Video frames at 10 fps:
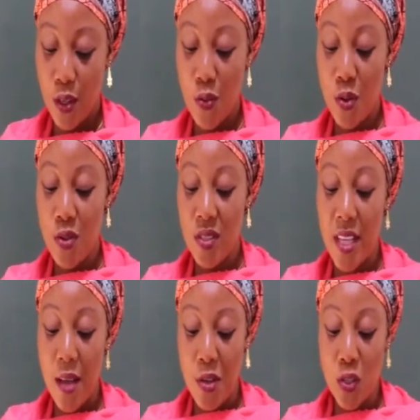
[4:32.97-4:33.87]
we use
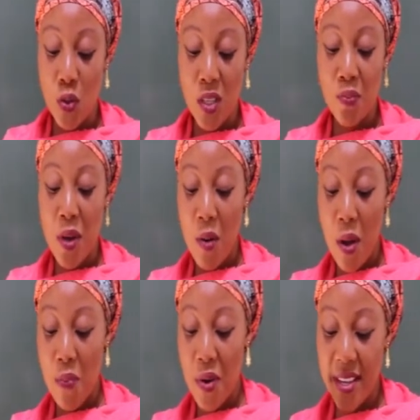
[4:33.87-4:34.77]
MS Word,
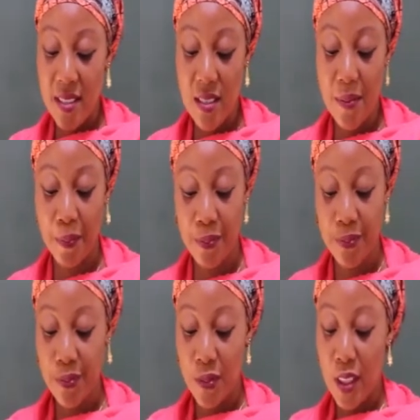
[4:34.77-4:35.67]
PowerPoint.
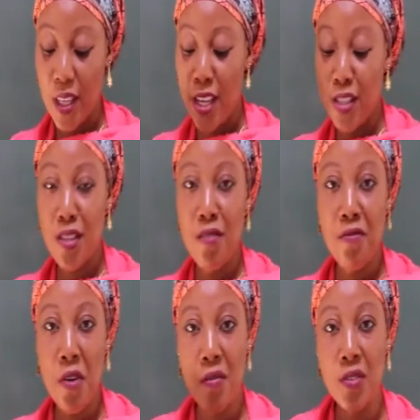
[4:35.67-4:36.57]
It
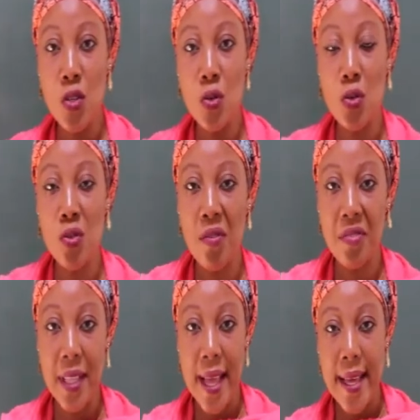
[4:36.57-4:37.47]
involves the use of
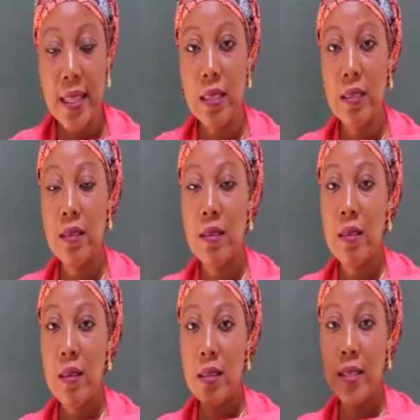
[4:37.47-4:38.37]
text,
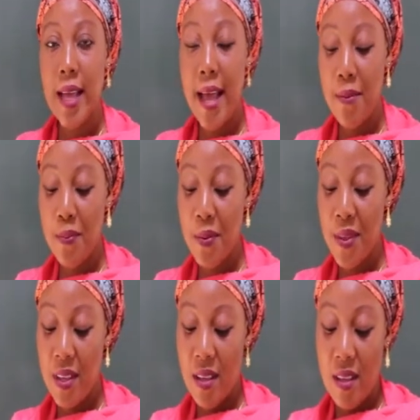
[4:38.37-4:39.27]
type,
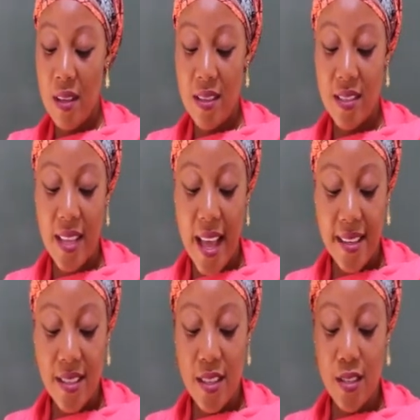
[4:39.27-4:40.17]

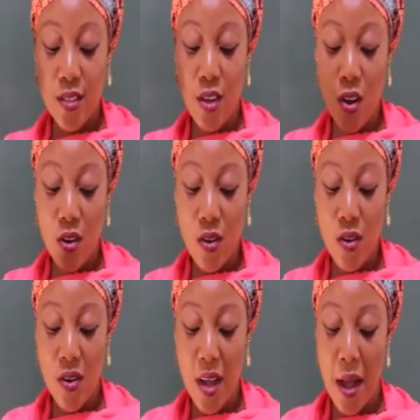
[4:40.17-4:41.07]
sizes,
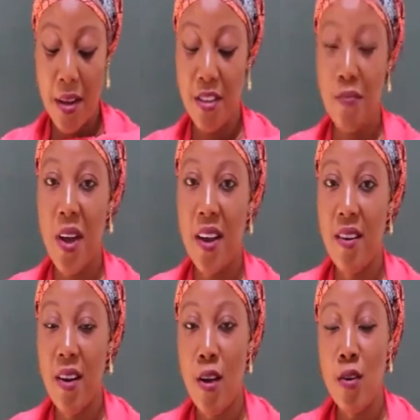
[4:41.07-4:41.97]
color, and the
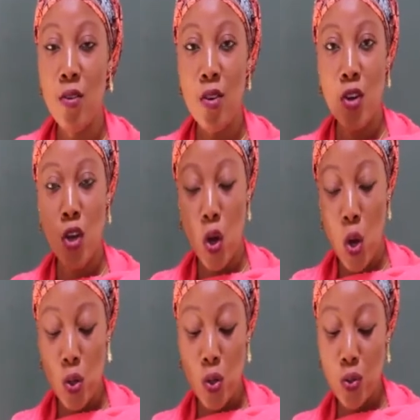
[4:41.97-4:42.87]
background
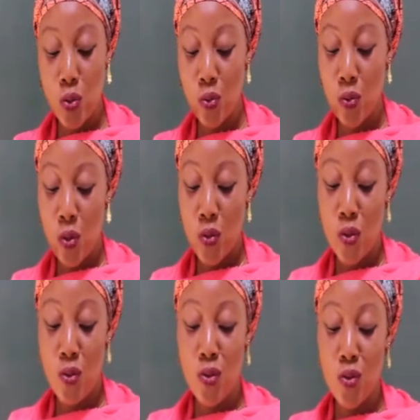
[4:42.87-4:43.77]
color too. So
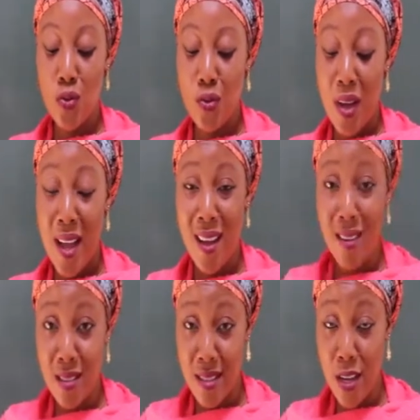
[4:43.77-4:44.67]
you should
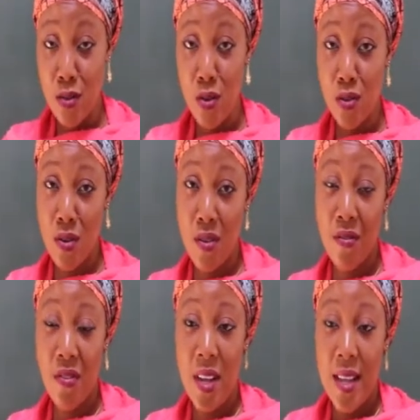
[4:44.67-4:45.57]
take note of
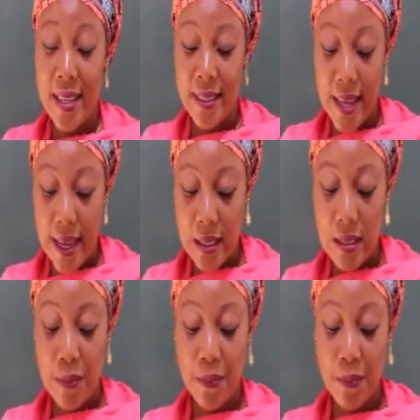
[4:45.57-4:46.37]
that